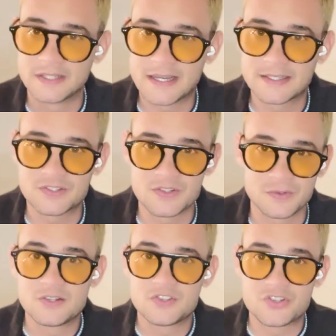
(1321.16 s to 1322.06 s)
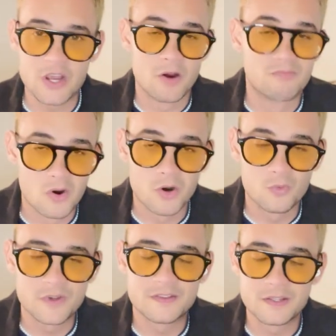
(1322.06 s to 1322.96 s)
like to share more
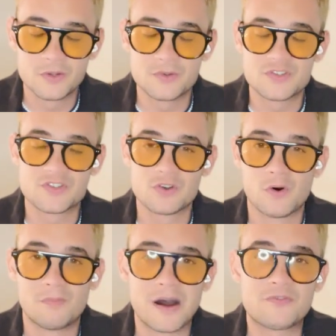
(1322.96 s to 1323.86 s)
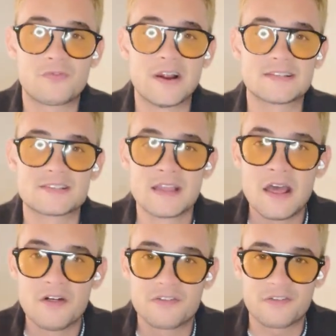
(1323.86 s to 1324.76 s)
with you. So my friends,
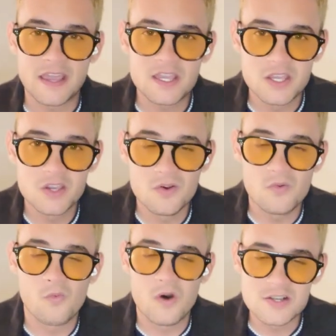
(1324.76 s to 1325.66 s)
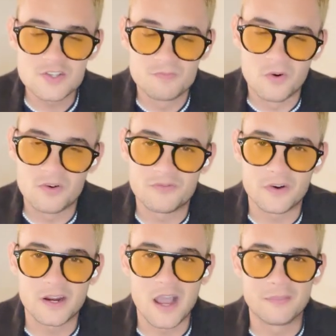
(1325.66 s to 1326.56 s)
thank you once more
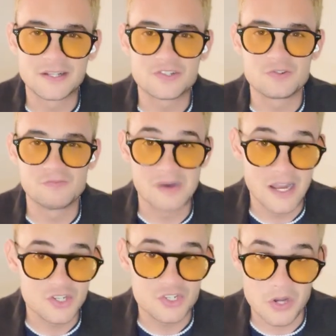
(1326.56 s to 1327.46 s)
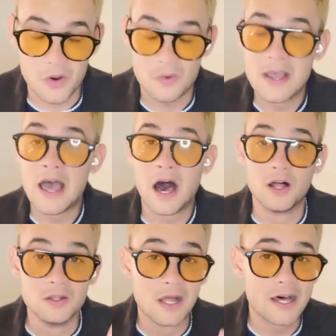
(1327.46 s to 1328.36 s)
for coming to my show. A
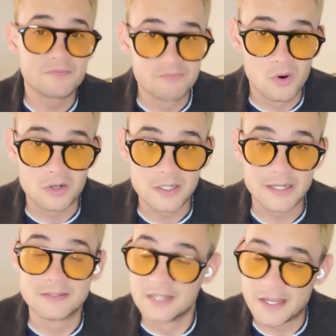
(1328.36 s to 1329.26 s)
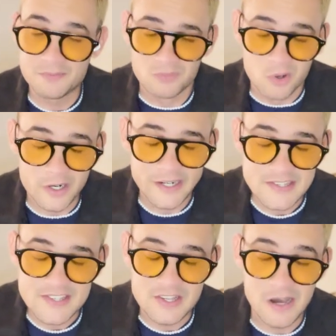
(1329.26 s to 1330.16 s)
lot more
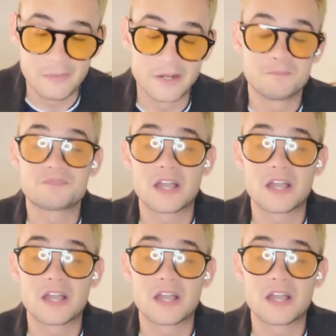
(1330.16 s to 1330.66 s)
is coming.